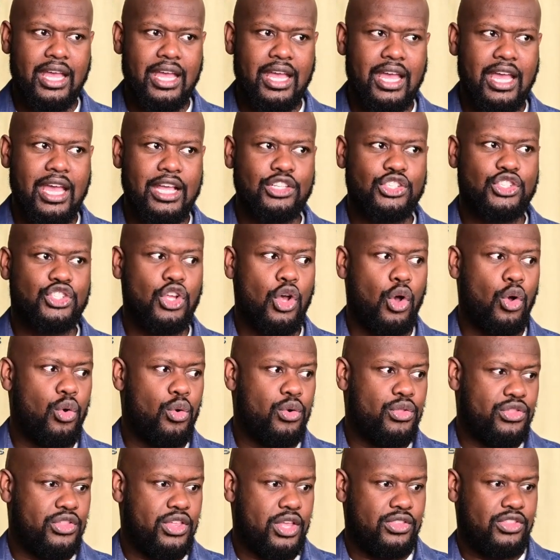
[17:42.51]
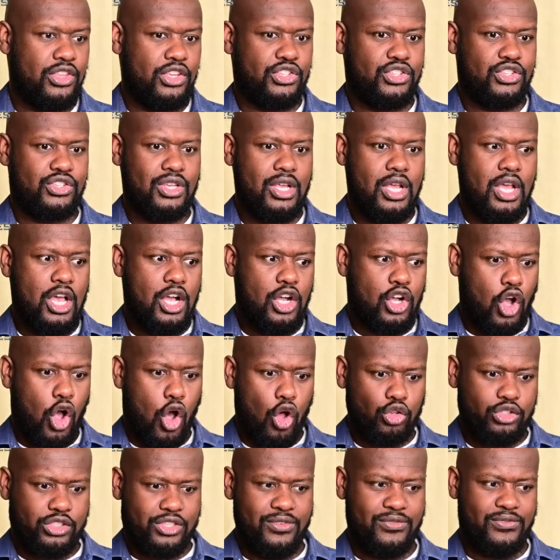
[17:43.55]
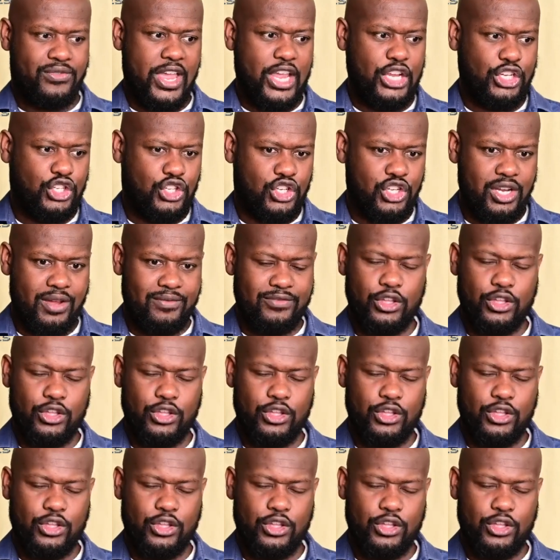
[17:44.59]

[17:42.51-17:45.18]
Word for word: and so th this cultivation of